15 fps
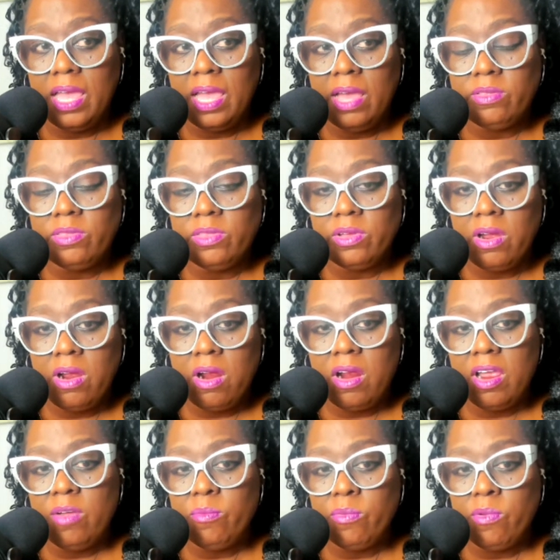out the car
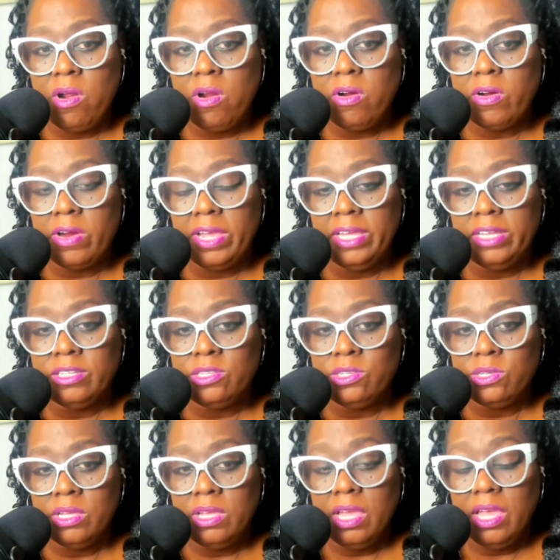and
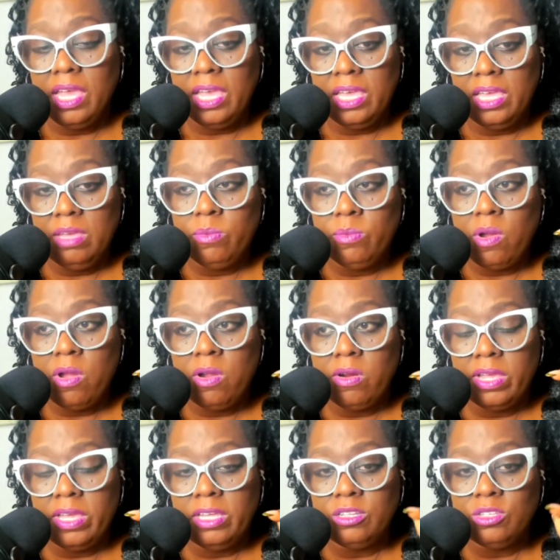he brought her
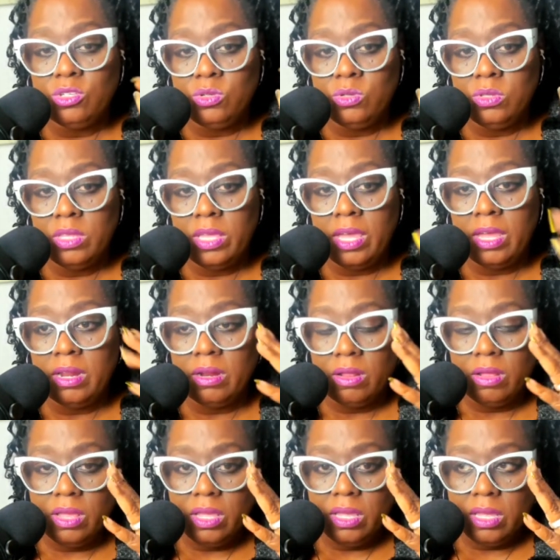into that
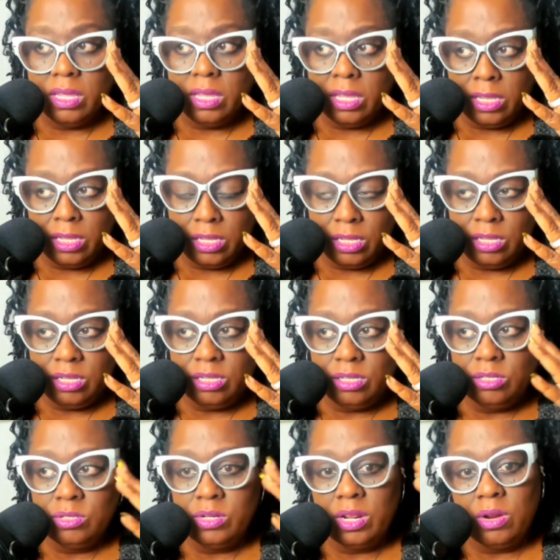
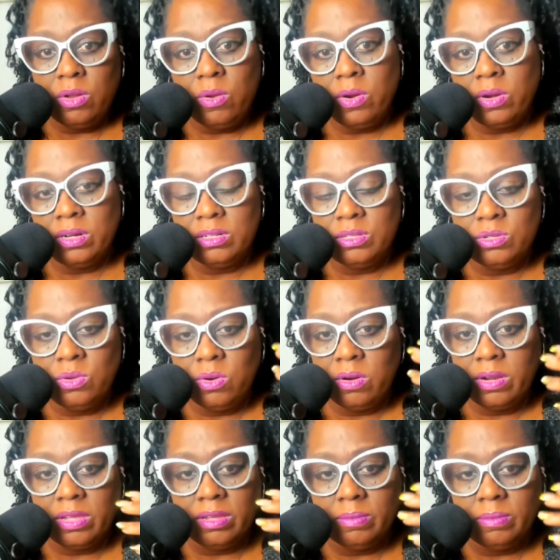
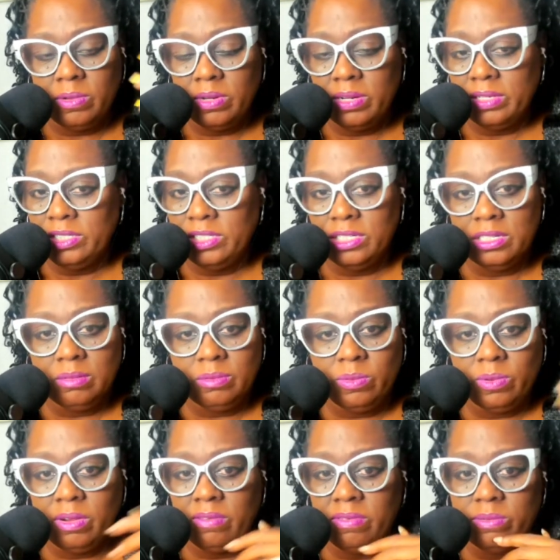auditorium or the gym,
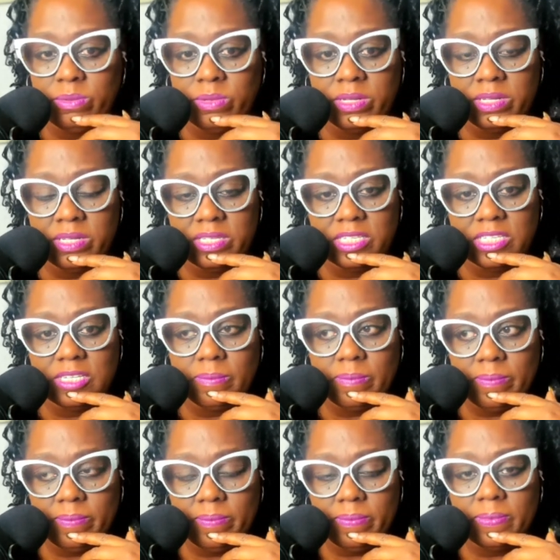whatever it was.
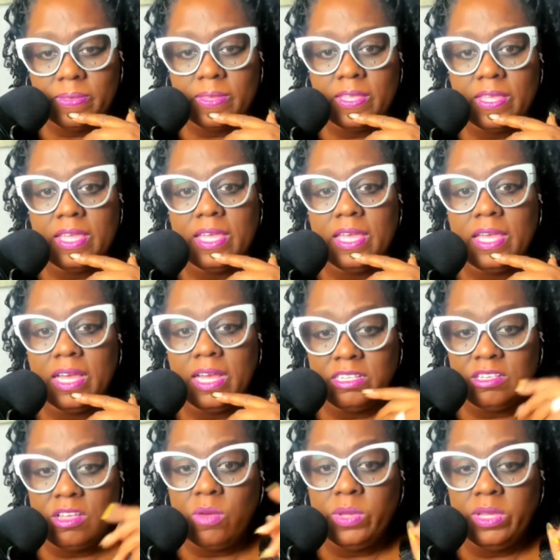I
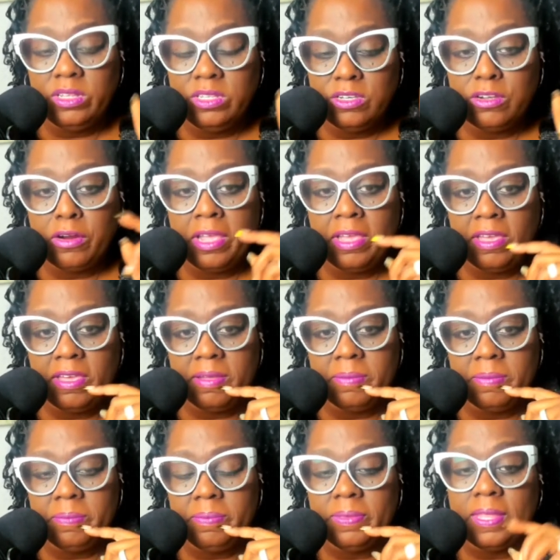saw when he took her
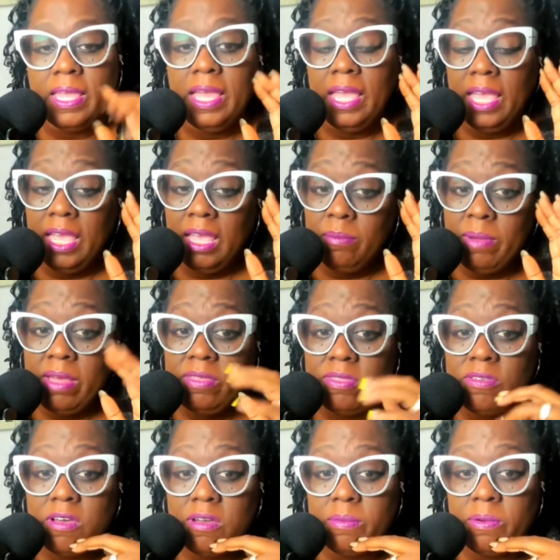in. And my
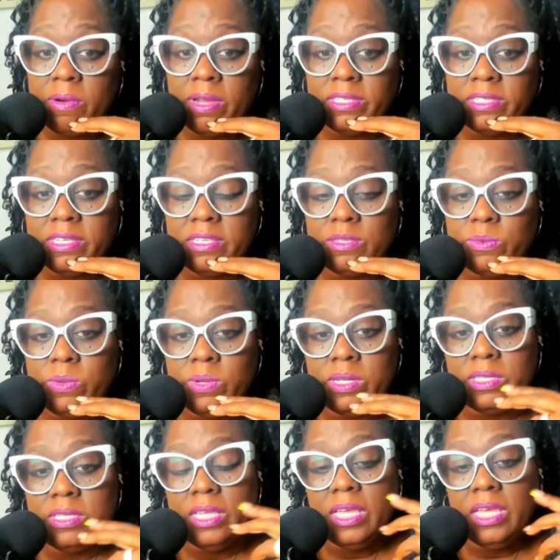thought process
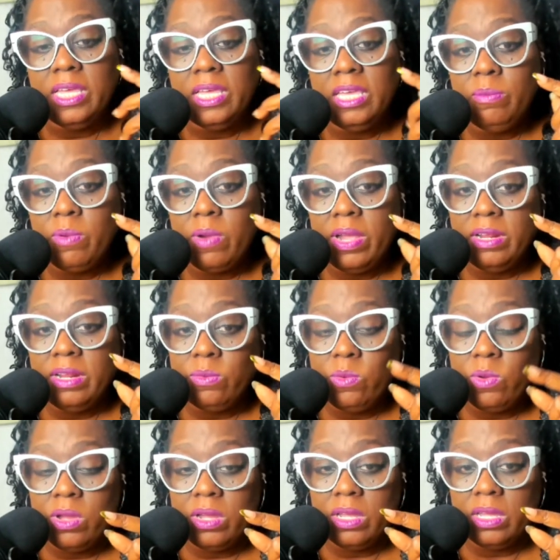was he probably didn't
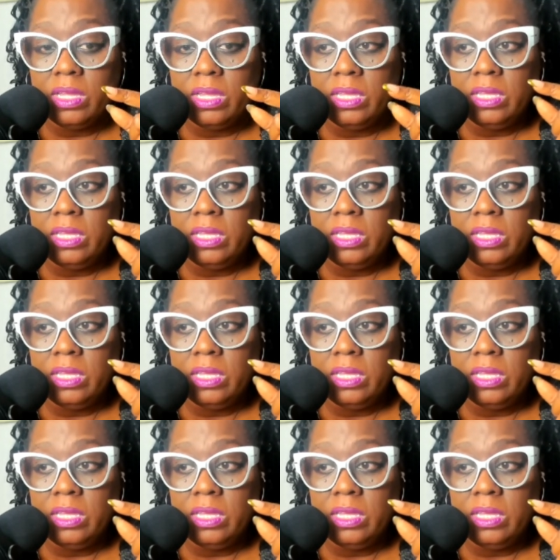want